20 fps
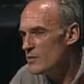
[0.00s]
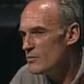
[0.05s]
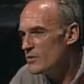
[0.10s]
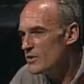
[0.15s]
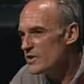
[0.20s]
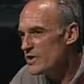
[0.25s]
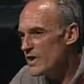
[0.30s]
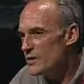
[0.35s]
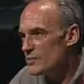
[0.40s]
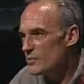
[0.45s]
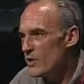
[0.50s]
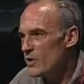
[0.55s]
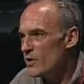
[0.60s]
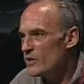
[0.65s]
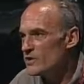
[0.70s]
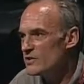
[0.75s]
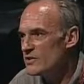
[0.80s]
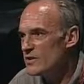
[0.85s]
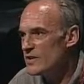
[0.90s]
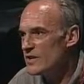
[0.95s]
But that
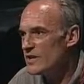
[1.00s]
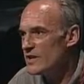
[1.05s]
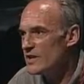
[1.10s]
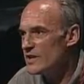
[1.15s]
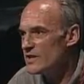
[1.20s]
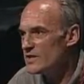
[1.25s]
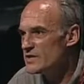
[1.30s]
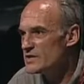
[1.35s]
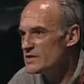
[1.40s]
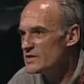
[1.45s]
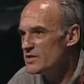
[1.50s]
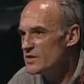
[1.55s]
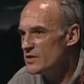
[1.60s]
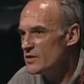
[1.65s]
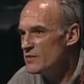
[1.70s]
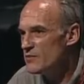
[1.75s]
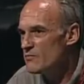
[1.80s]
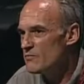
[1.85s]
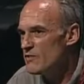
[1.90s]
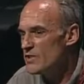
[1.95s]
polity is
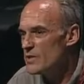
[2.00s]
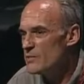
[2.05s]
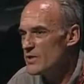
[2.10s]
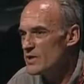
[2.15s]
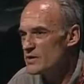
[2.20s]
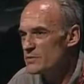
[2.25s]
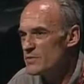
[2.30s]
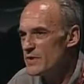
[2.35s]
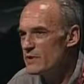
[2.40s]
pretty much